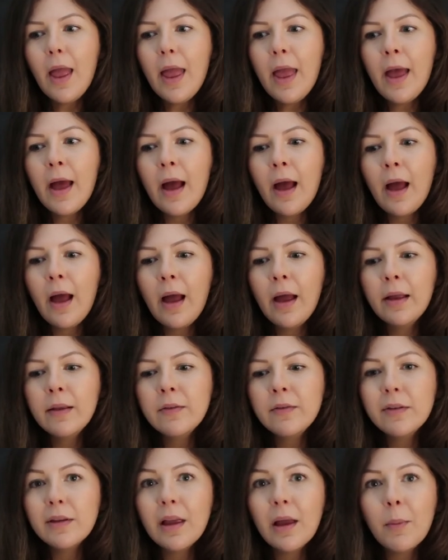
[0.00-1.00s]

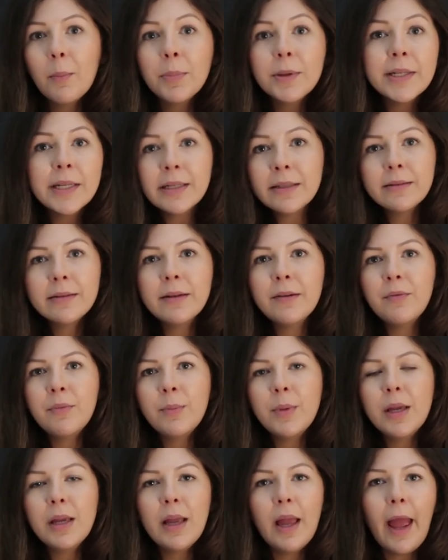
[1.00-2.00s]
And please leave
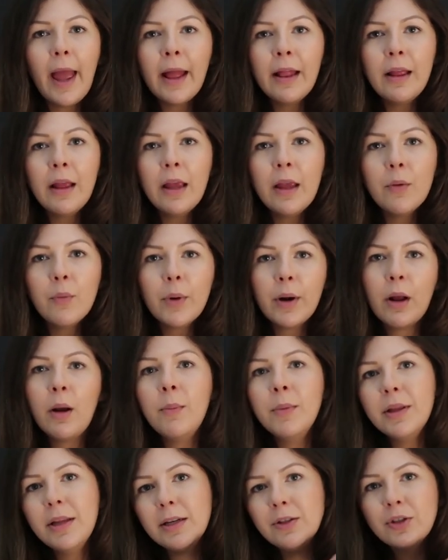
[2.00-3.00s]
me any
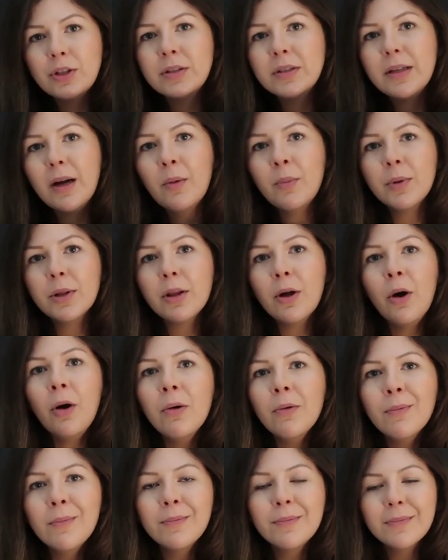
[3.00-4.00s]
recommendations down
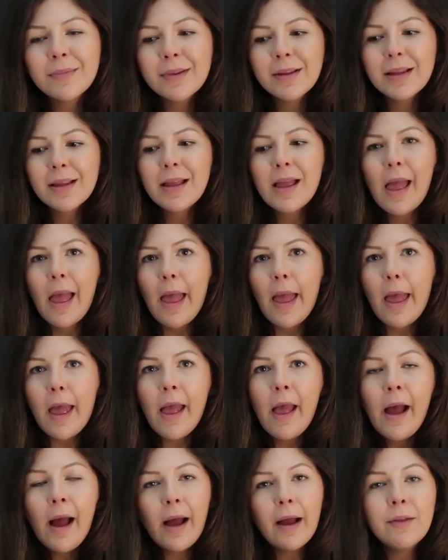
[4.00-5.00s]
below.
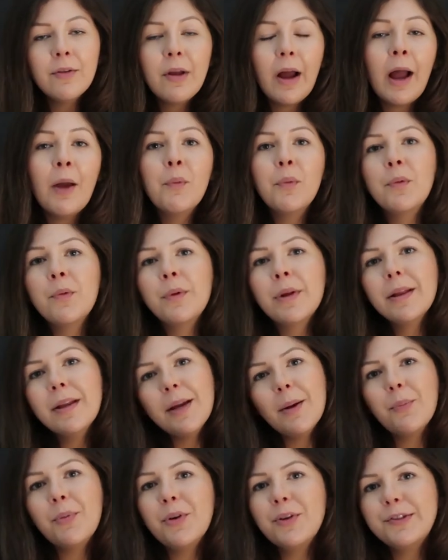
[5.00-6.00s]
And I would
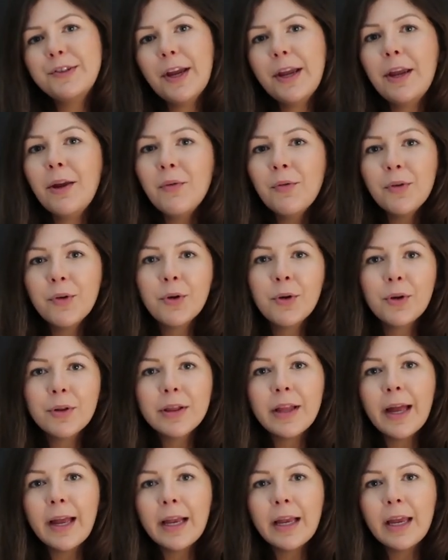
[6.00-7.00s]
really appreciate if you could
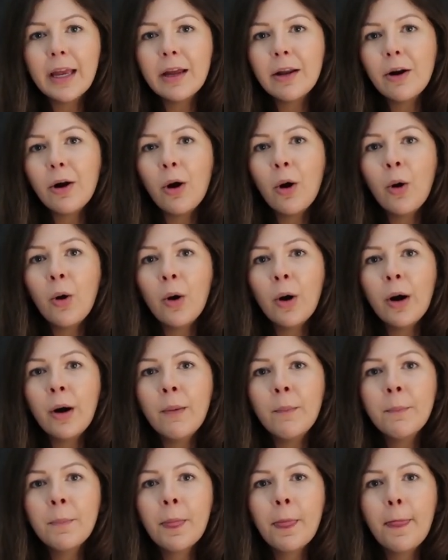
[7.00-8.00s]
like it
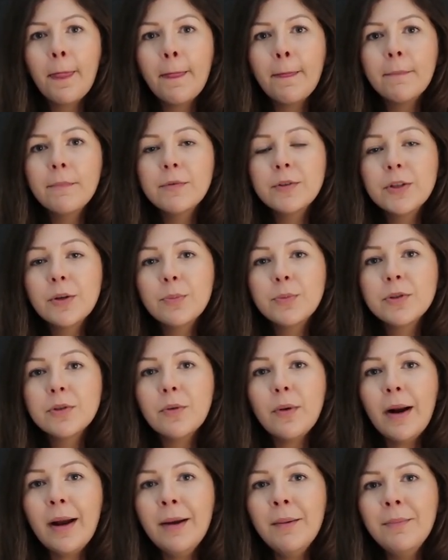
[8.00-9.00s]
or
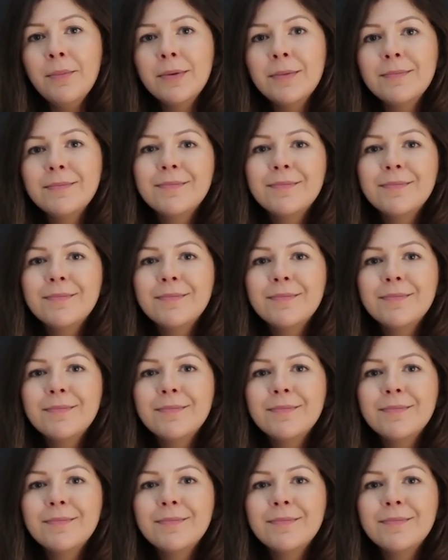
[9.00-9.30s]
subscribe.